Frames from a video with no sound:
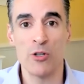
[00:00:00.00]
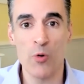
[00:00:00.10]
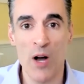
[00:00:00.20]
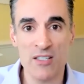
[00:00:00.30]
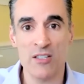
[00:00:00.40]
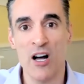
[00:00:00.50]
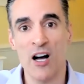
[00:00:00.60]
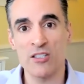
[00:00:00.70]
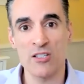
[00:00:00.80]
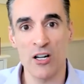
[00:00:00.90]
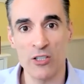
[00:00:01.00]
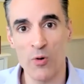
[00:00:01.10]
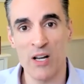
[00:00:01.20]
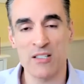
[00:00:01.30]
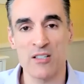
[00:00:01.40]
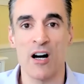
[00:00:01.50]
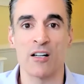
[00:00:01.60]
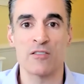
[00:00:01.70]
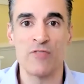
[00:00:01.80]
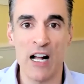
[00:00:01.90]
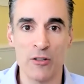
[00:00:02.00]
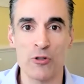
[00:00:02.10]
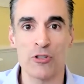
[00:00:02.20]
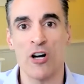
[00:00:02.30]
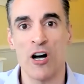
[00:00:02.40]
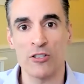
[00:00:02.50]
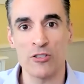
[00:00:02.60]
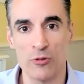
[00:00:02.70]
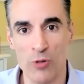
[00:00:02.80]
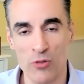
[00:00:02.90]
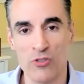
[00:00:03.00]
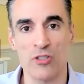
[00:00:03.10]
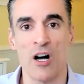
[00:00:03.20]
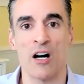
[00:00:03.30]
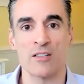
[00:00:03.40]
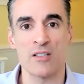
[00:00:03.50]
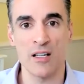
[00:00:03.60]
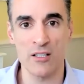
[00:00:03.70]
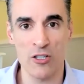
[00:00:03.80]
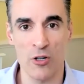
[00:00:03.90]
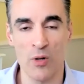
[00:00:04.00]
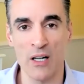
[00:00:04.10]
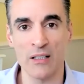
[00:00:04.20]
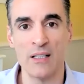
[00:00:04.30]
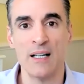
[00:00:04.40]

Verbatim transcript: US stocks, non US stocks, value stocks, growth stocks, and so on.